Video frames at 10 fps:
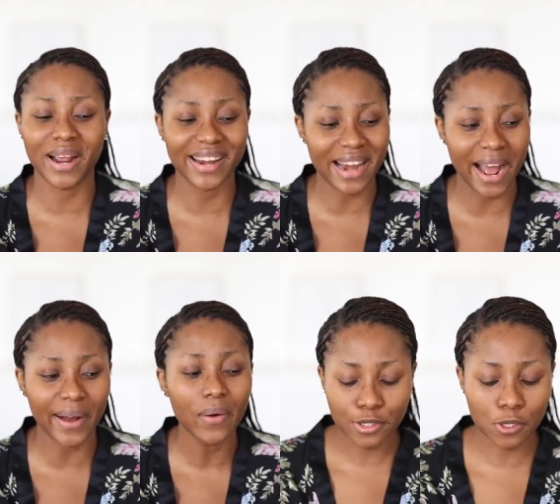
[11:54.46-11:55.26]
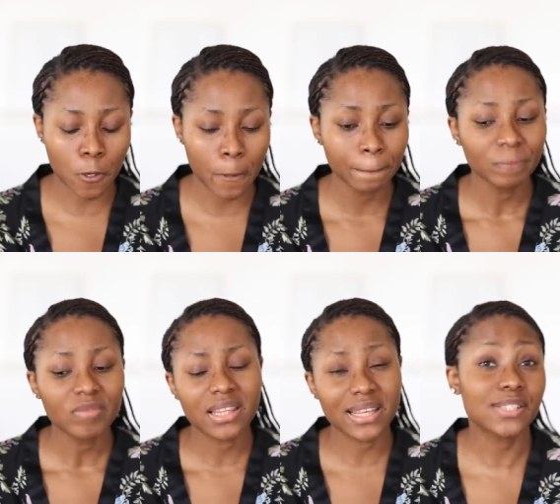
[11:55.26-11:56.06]
right now. So
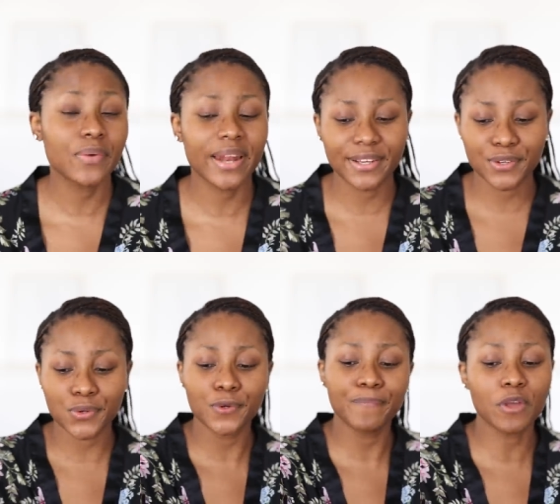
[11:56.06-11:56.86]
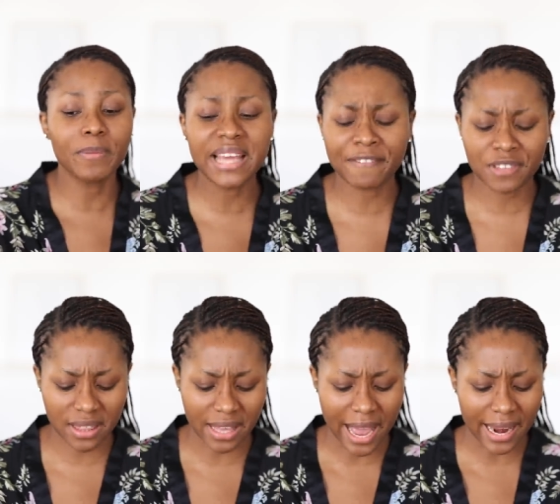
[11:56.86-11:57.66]
that's what I do. Normally after
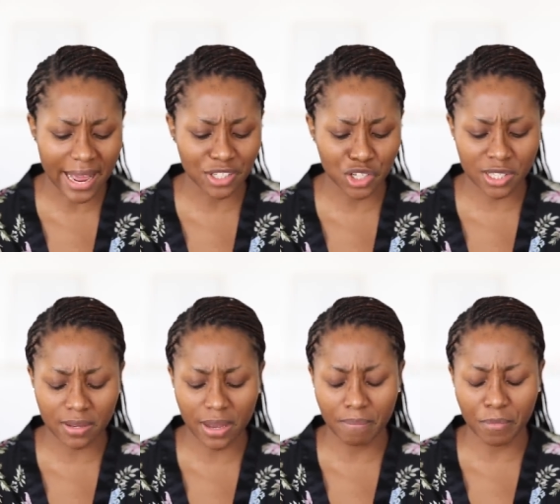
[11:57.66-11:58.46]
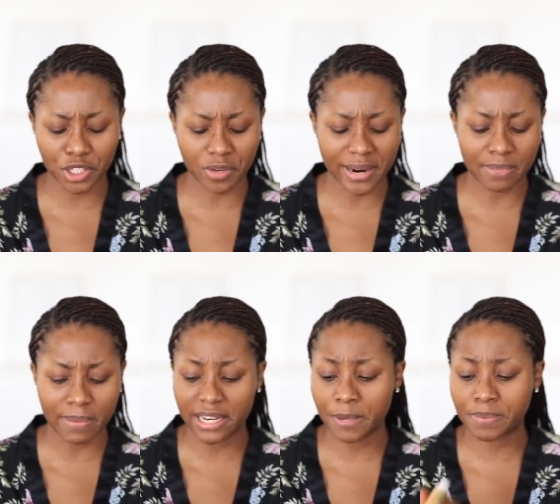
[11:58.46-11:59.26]
that, I just moisturize
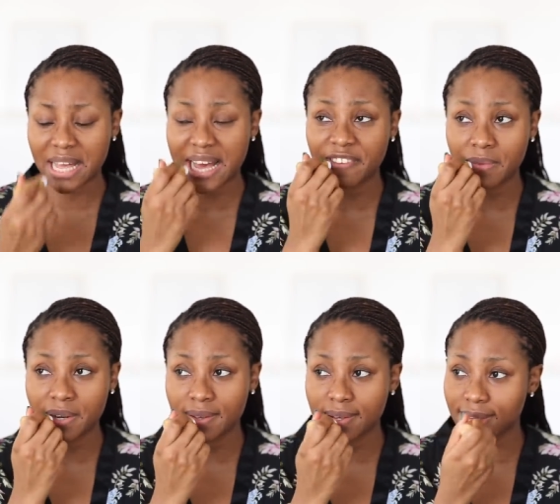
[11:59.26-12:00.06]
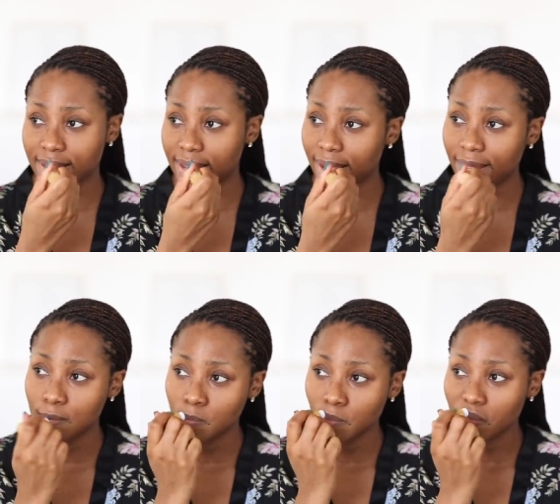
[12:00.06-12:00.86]
my lips. I've been using
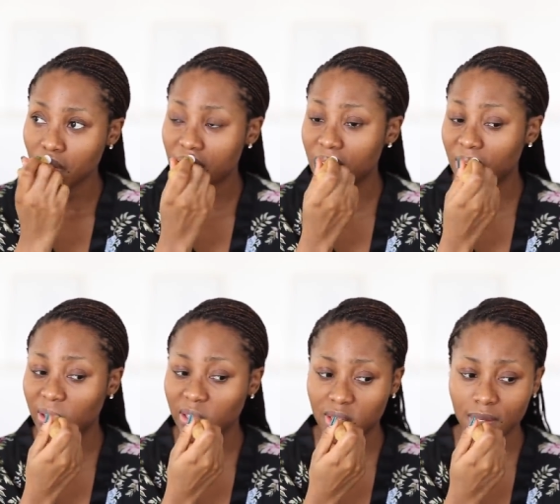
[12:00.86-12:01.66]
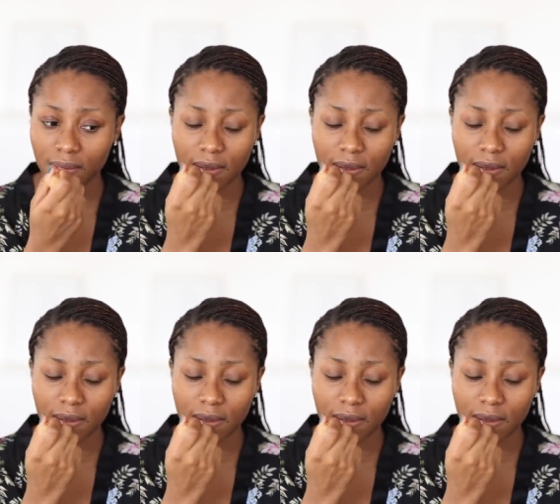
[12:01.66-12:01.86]
a lot